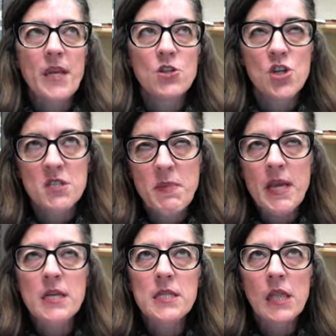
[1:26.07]
Just
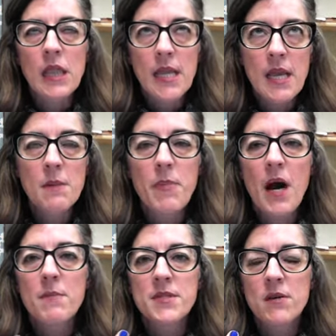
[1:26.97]
because a link
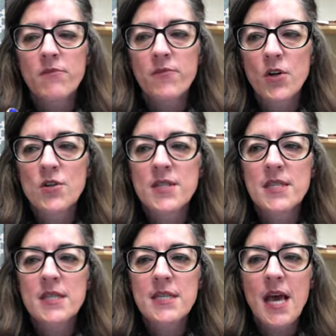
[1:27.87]
pops up first,
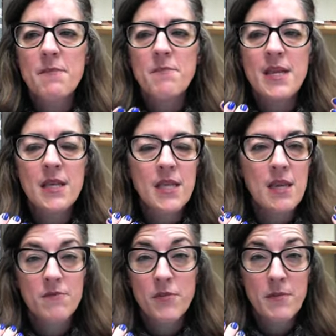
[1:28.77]
does that mean that
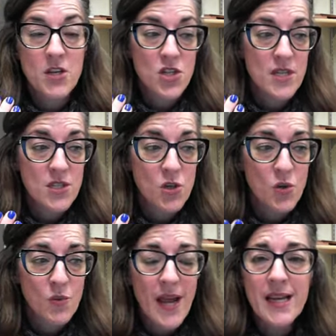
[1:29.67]
the information is
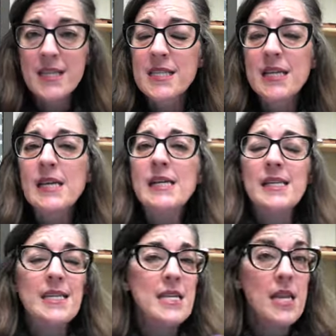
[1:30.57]
correct?
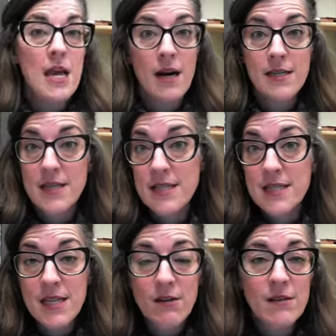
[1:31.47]
Not
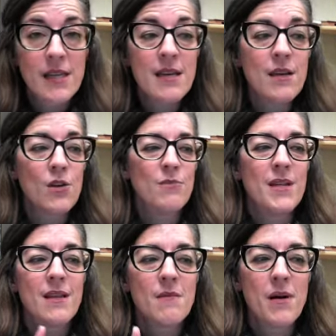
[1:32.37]
necessarily. It could
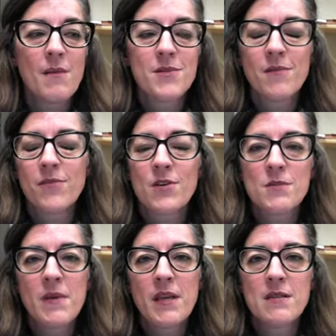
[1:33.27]
be that it popped up
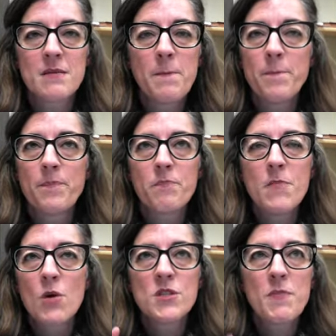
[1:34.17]
first because
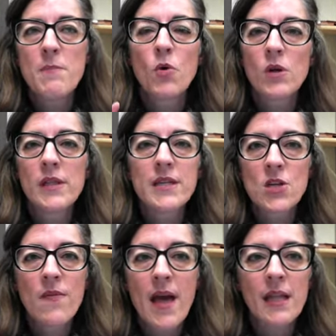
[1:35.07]
most people clicked
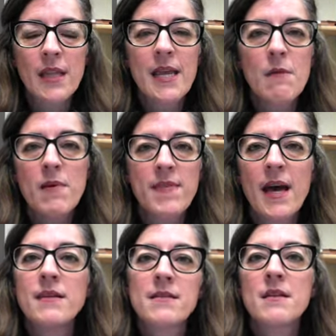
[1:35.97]
on that link, but
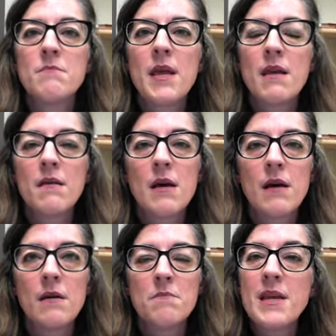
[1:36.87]
that doesn't
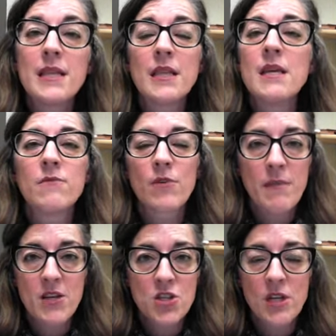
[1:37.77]
mean that the
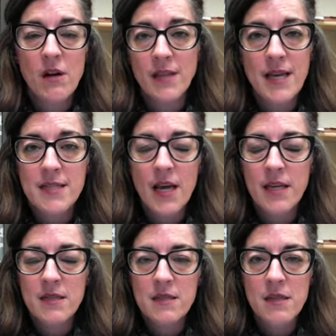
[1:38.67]
information on that
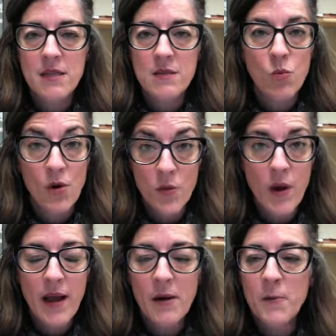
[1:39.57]
site is
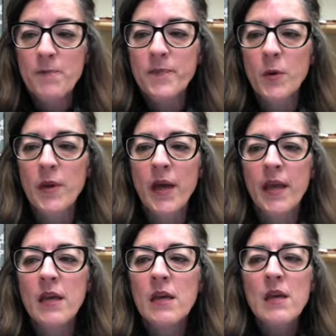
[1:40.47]
worthwhile.
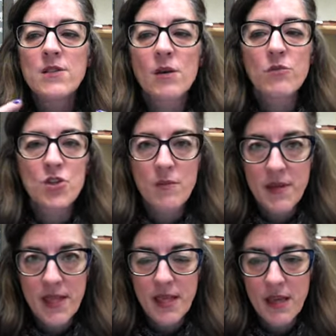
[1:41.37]
Okay, so I want you to
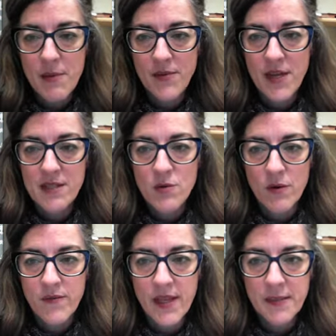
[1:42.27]
be thinking about that
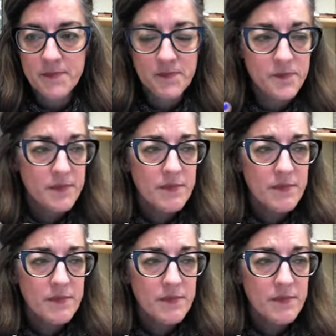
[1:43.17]
sort of thing.